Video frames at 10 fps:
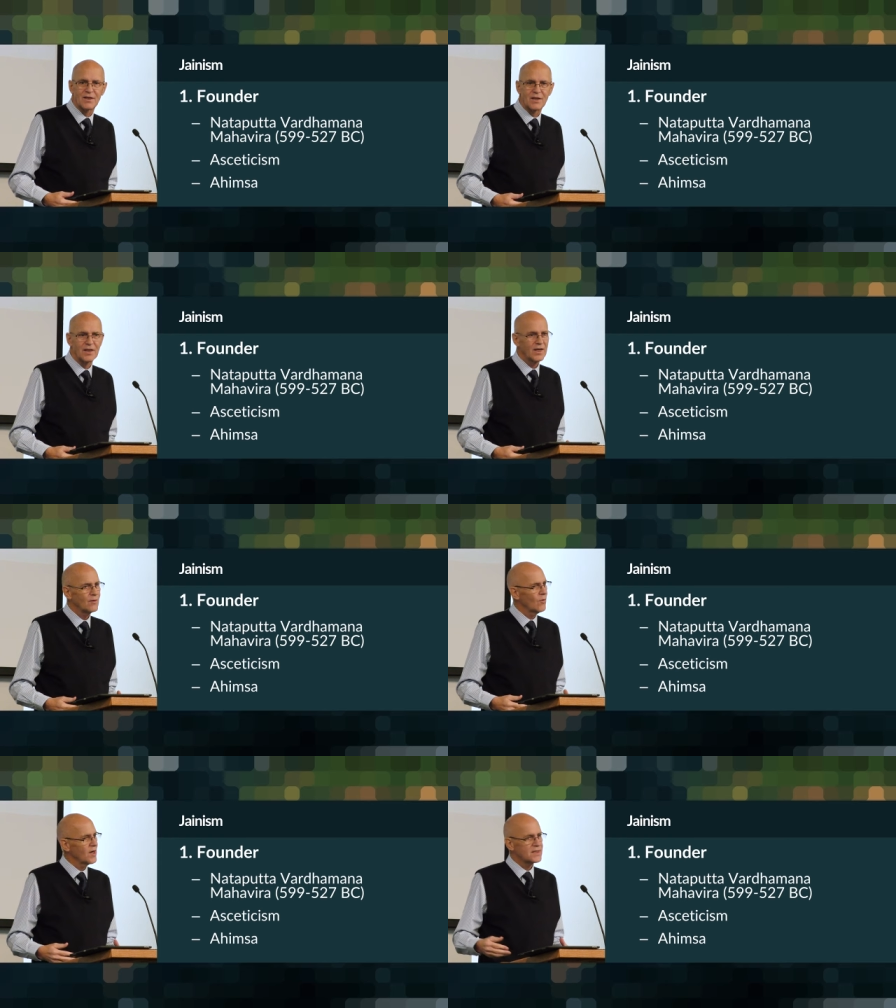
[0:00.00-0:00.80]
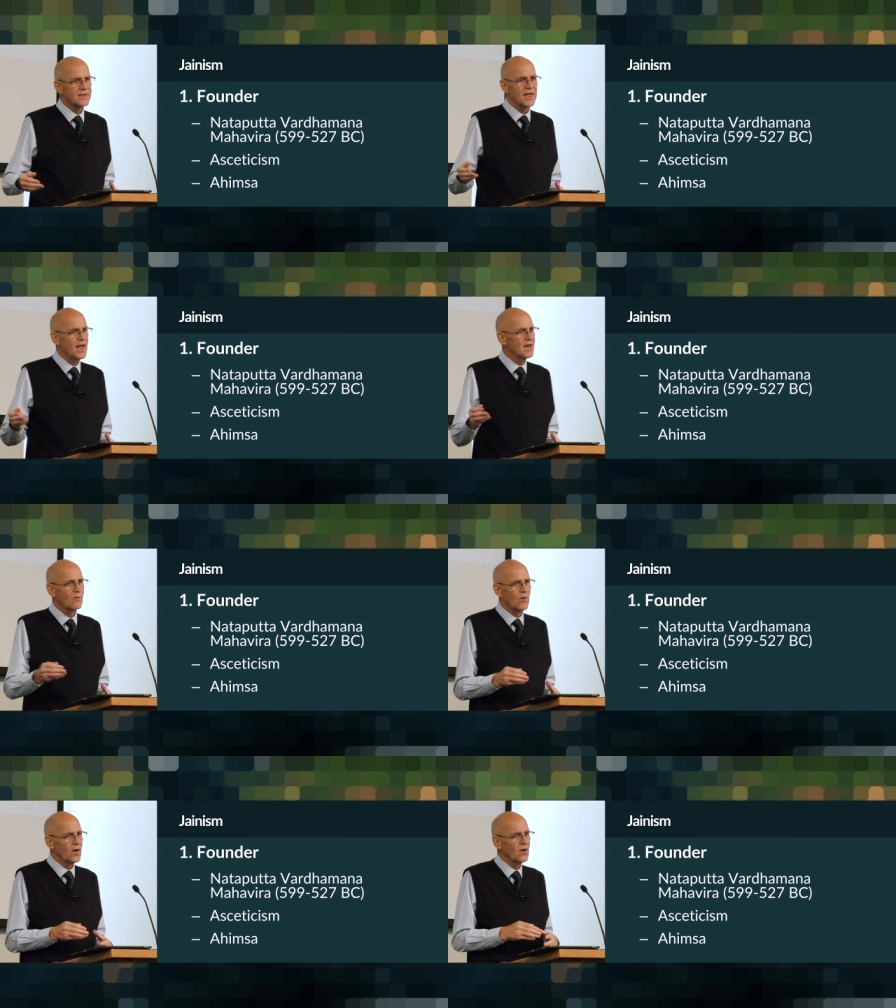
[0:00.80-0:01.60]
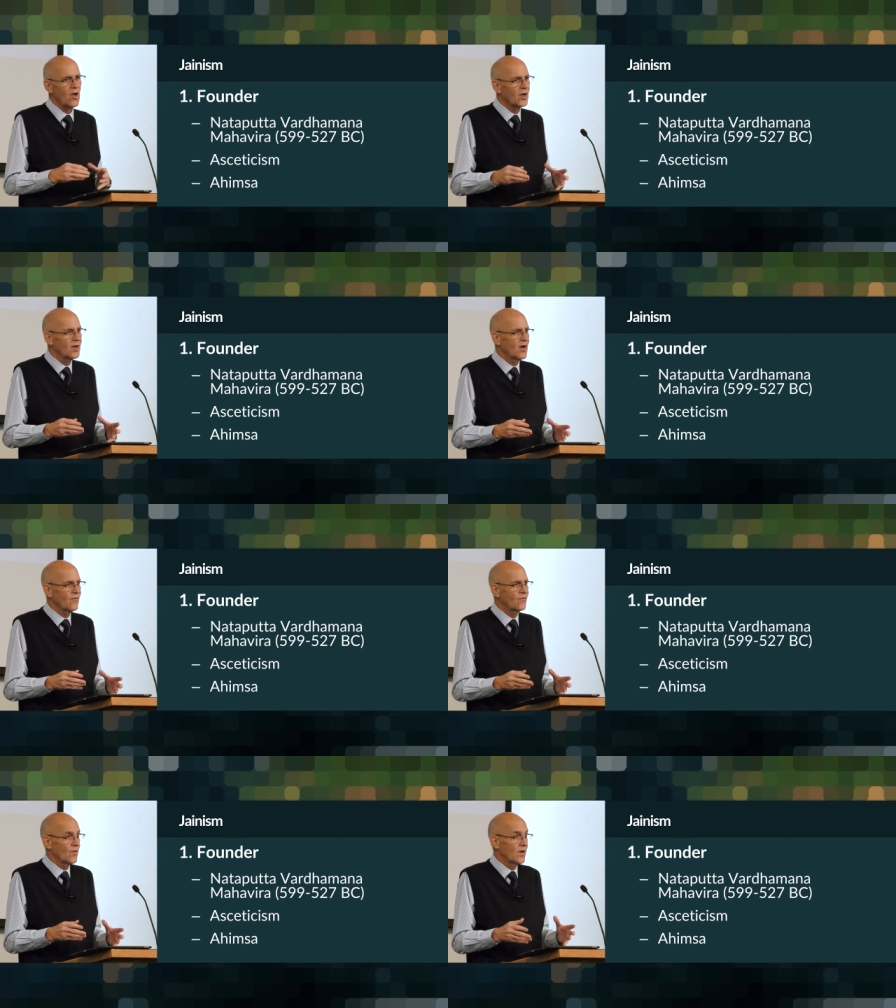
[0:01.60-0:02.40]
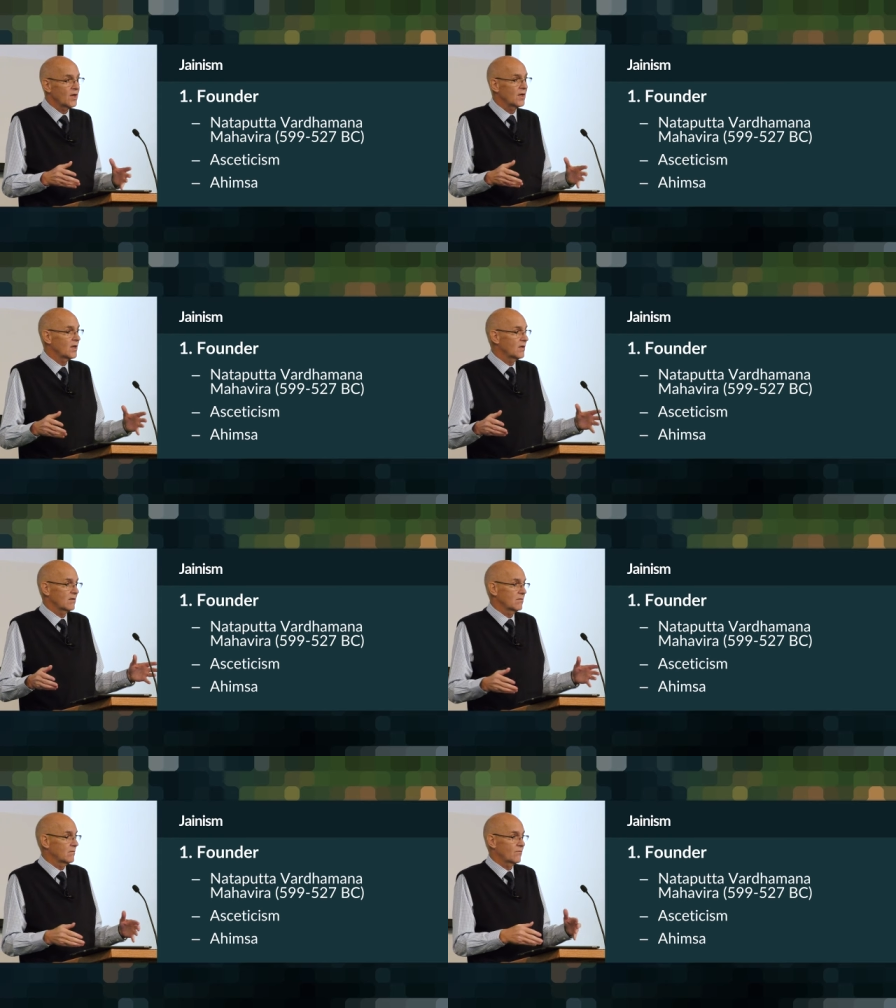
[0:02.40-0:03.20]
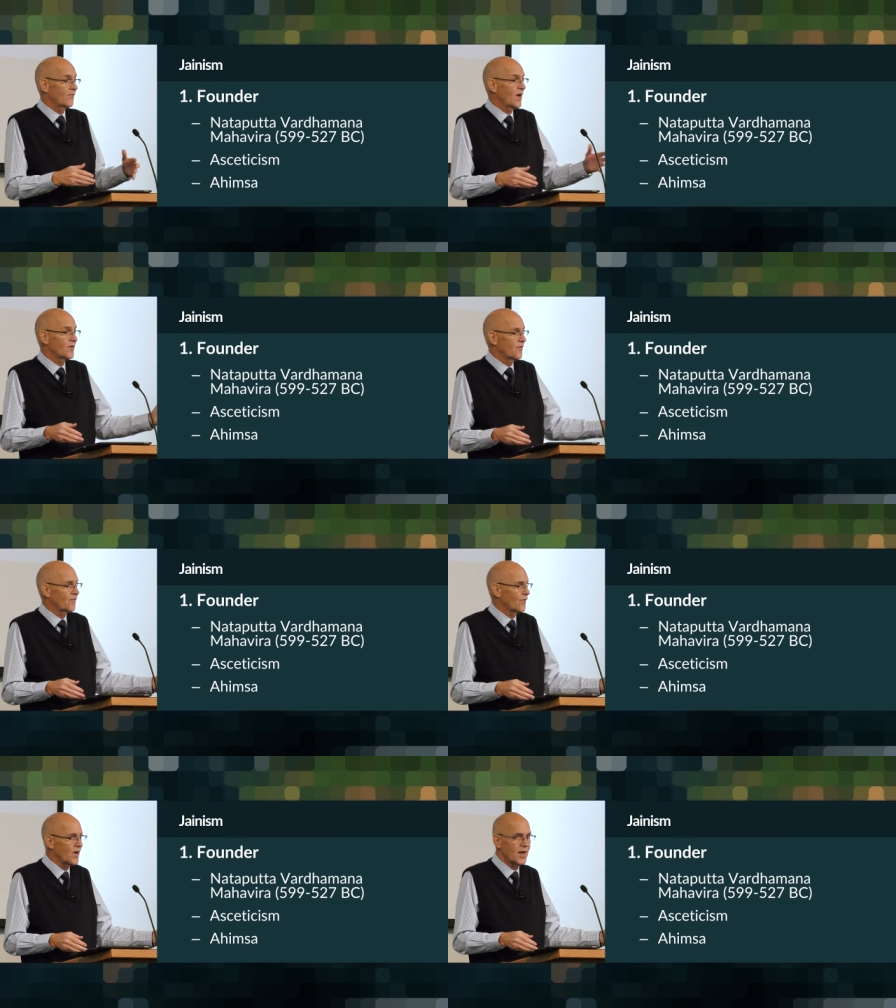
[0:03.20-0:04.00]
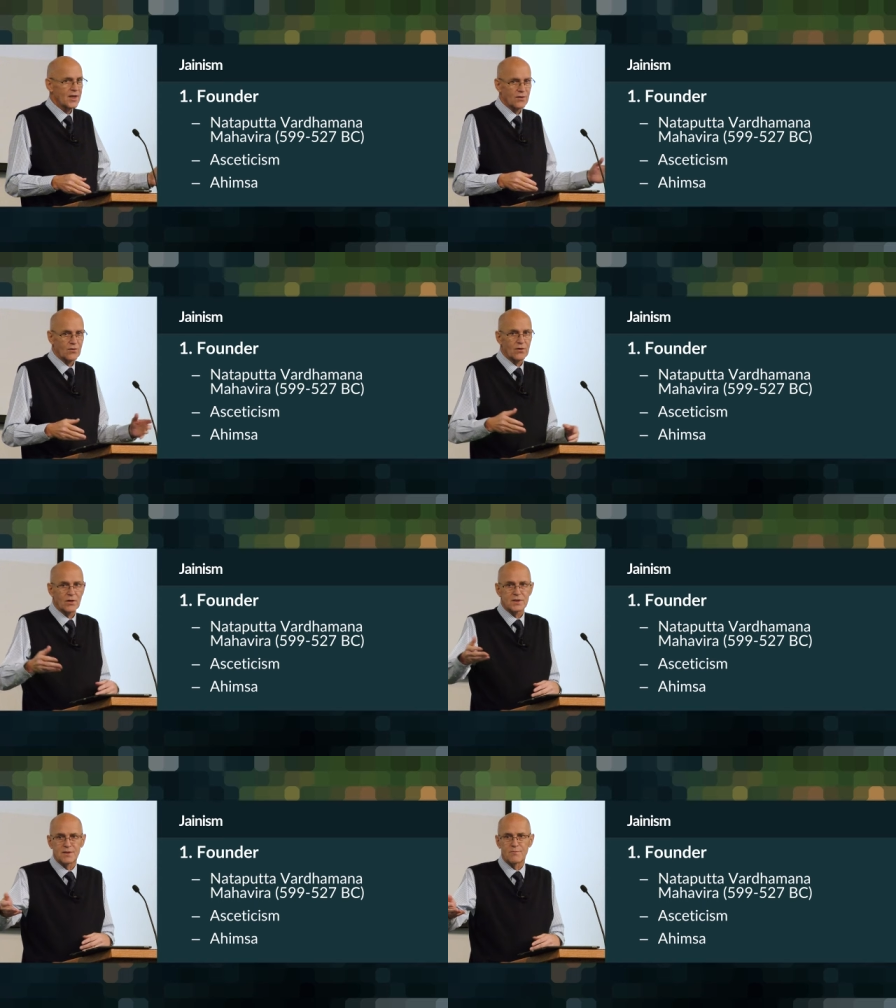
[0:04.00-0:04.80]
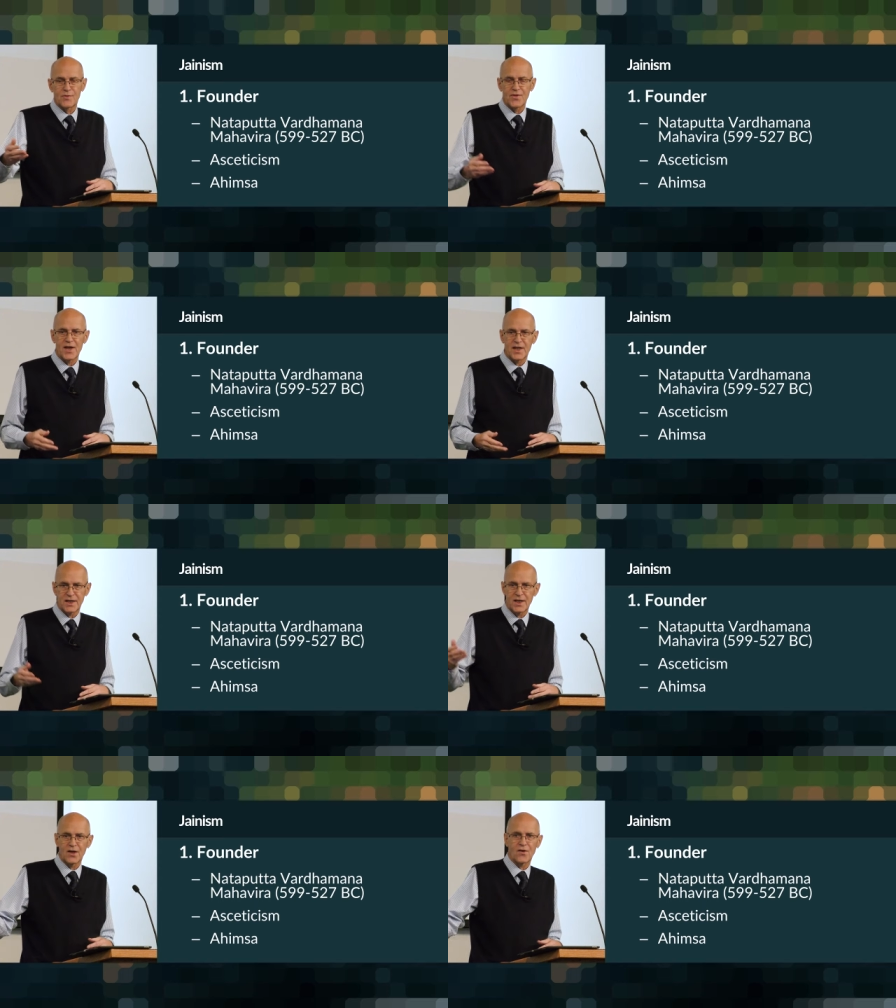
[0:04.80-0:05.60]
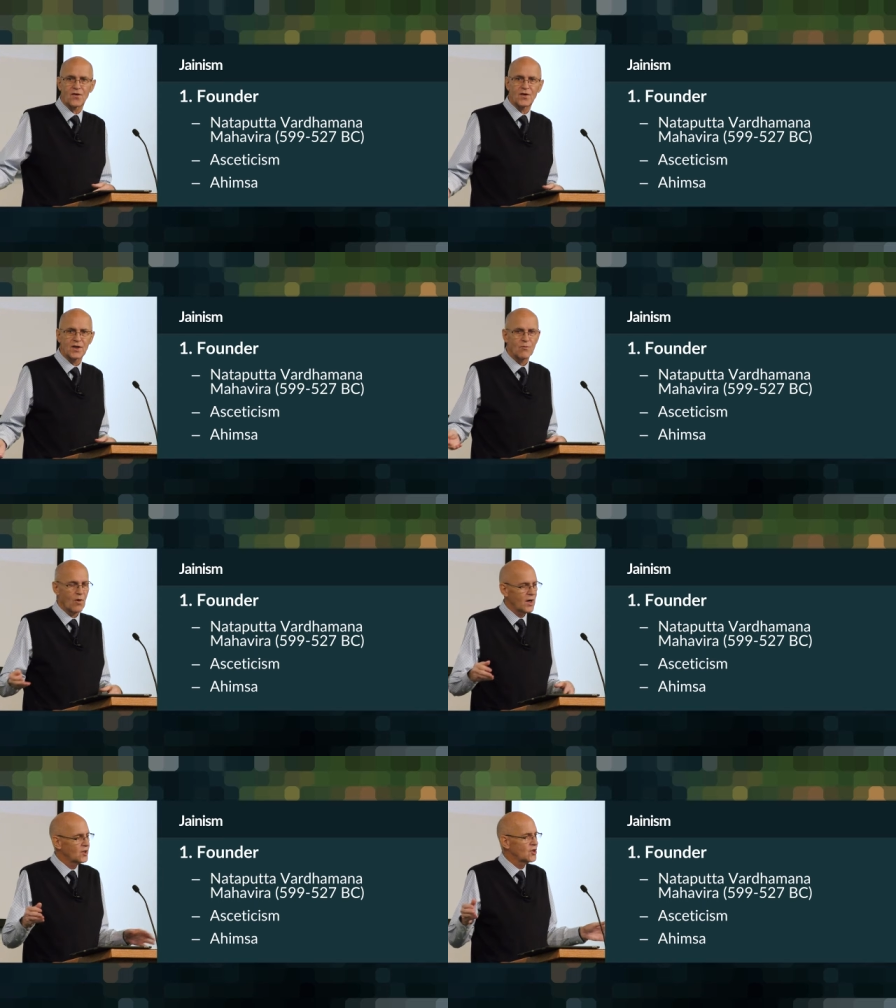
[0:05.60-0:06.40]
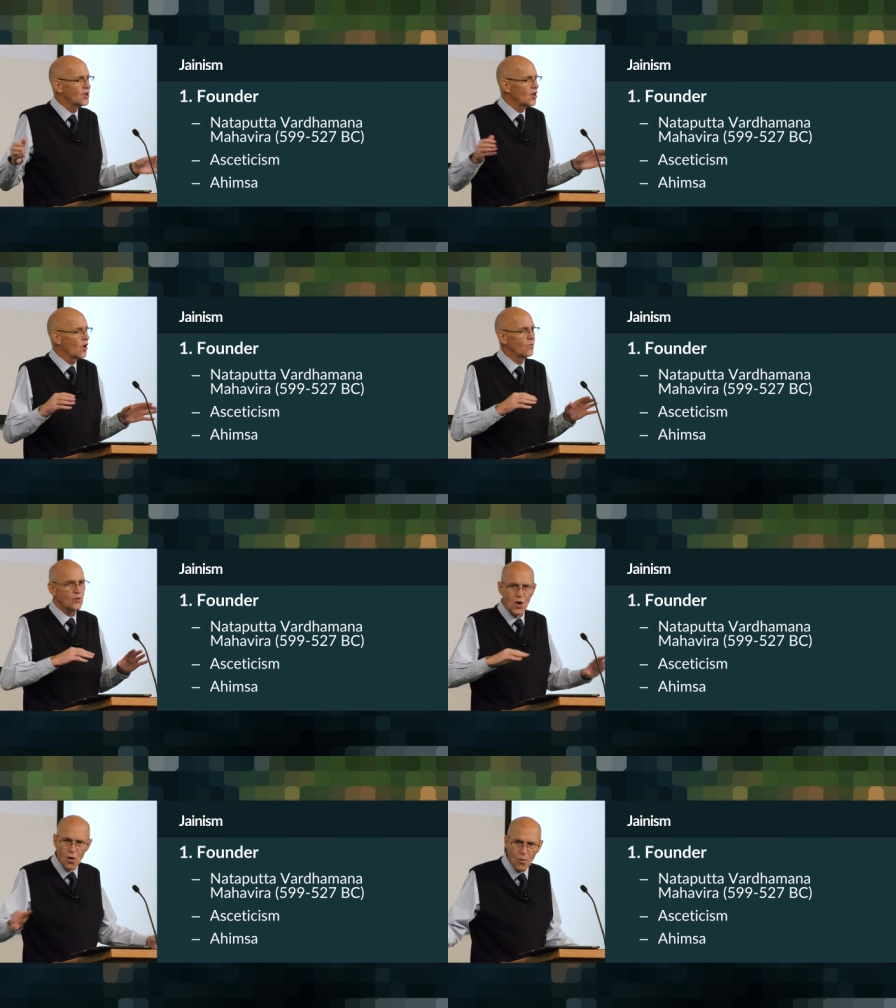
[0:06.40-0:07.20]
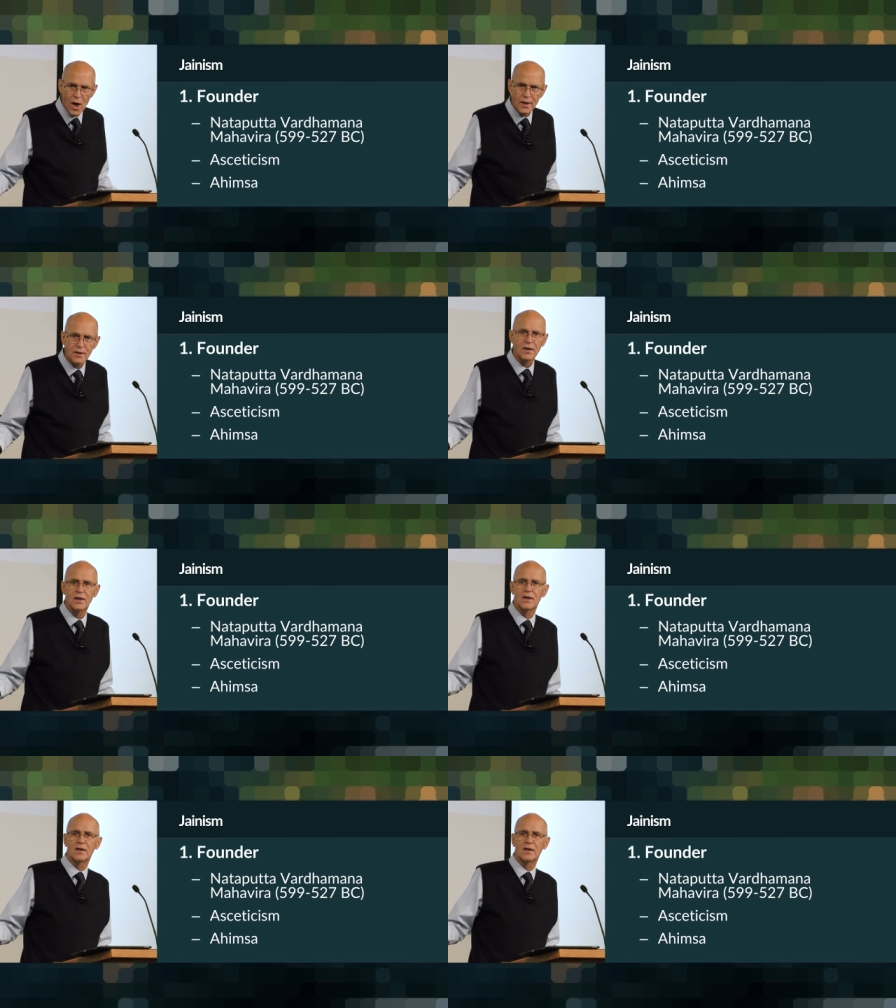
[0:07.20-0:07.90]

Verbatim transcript: He didn't want to stay anywhere long enough where he found a friend or a sympathetic ear. He wanted to know no one.